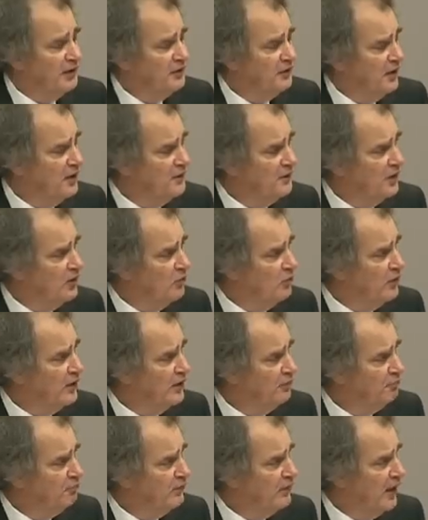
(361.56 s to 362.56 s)
I, I think
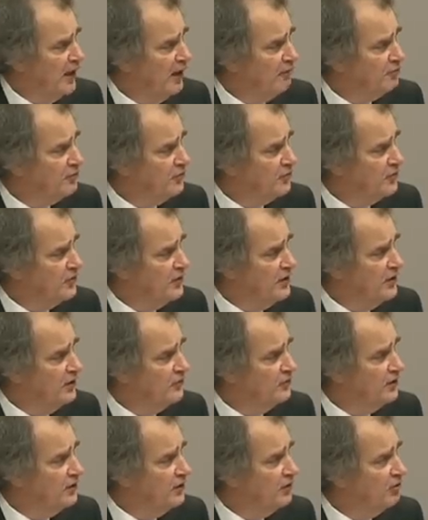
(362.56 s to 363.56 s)
we have to see
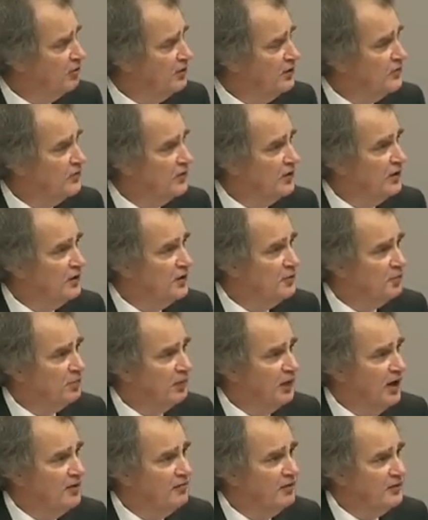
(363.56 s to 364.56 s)
as an increasingly
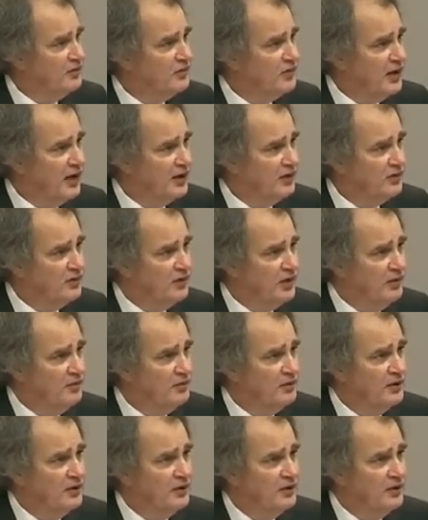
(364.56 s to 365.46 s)
private sector